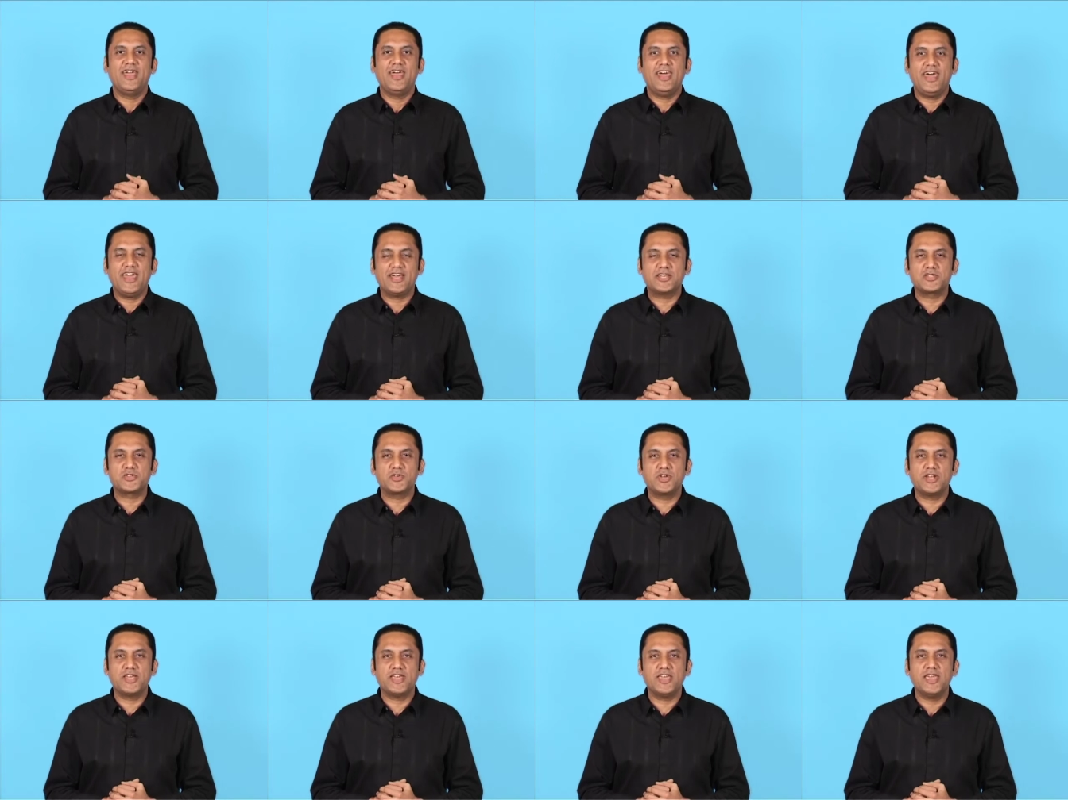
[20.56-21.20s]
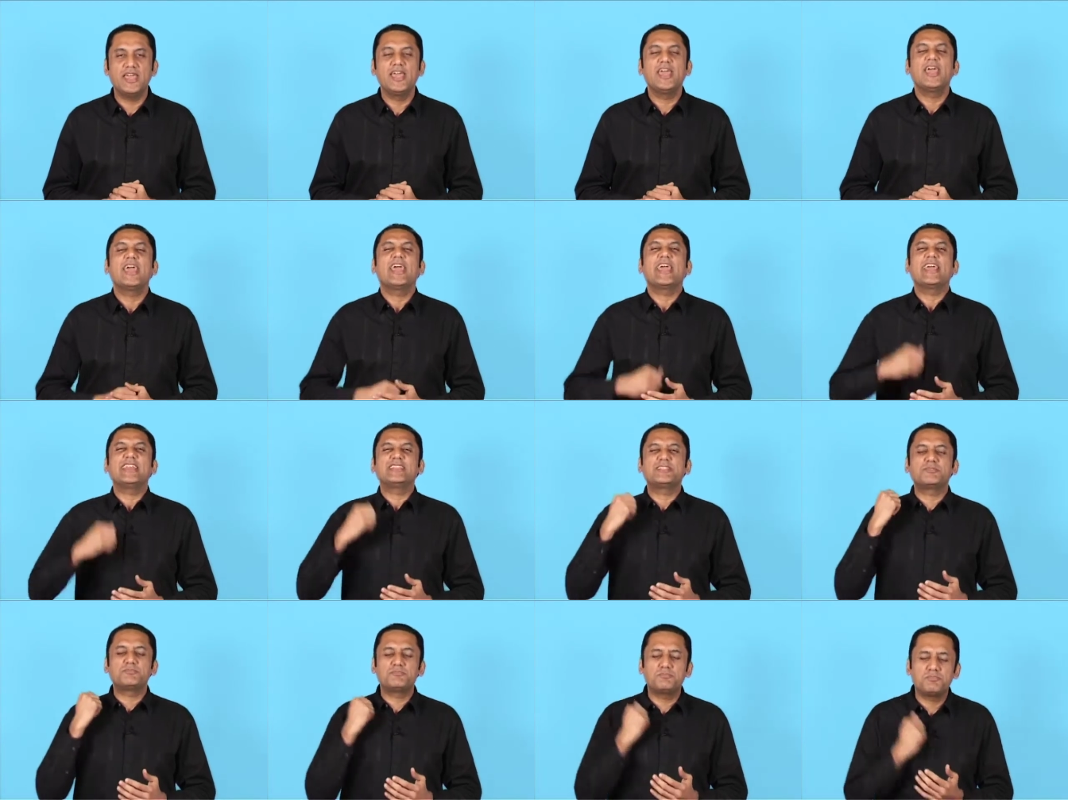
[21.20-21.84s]
Actually,
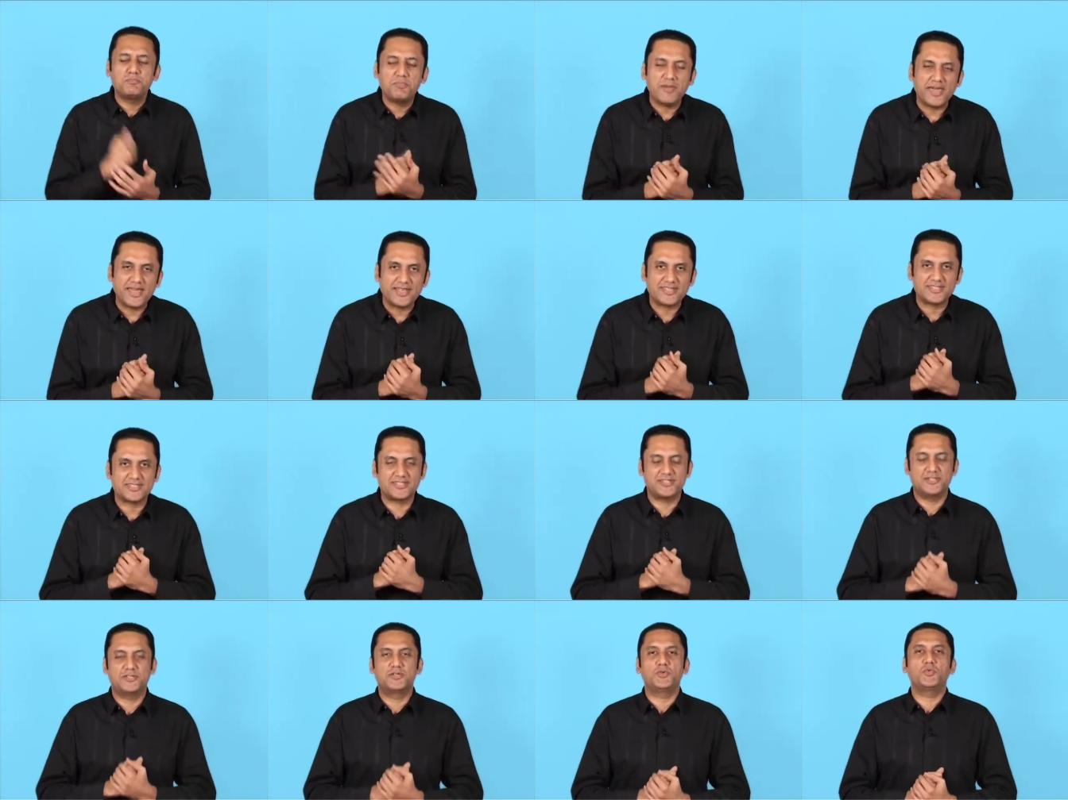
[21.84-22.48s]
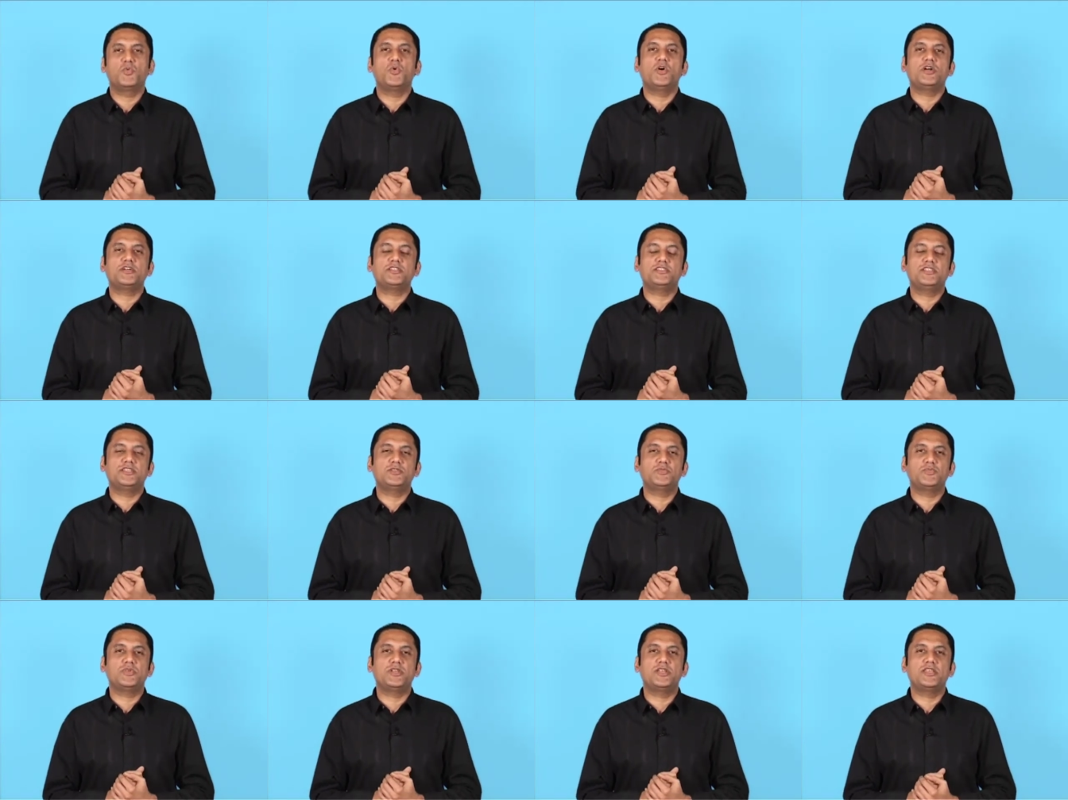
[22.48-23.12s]
it's best to watch
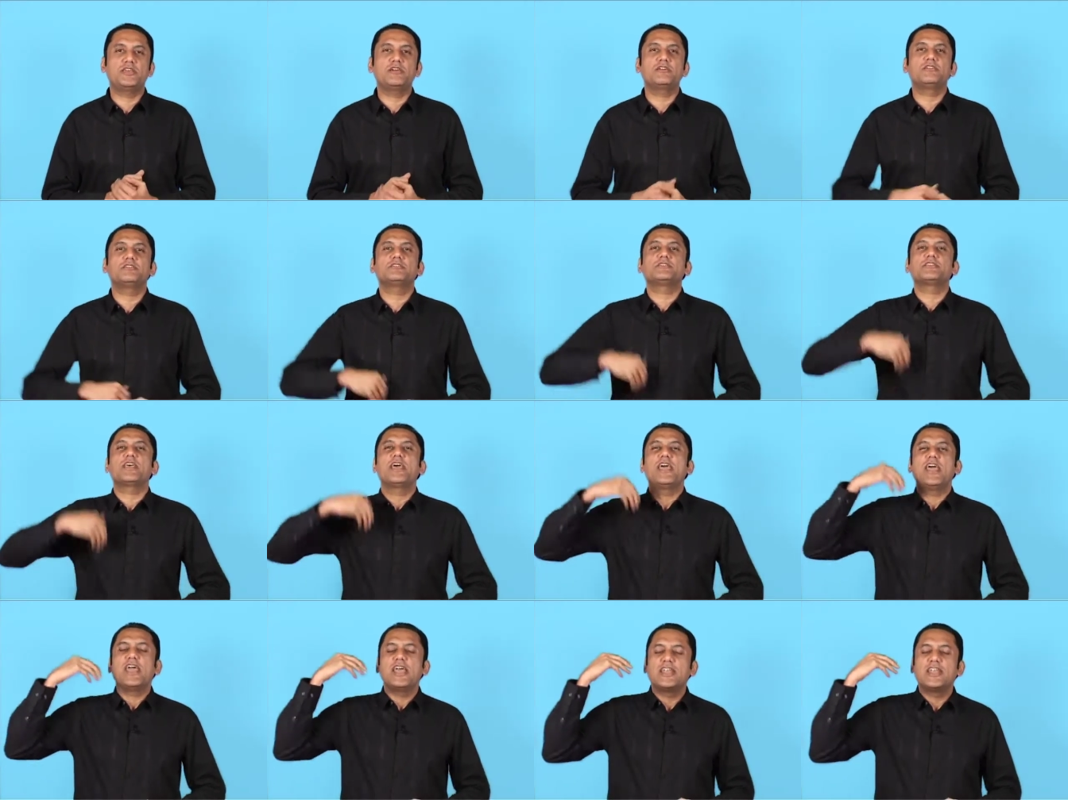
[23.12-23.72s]
these videos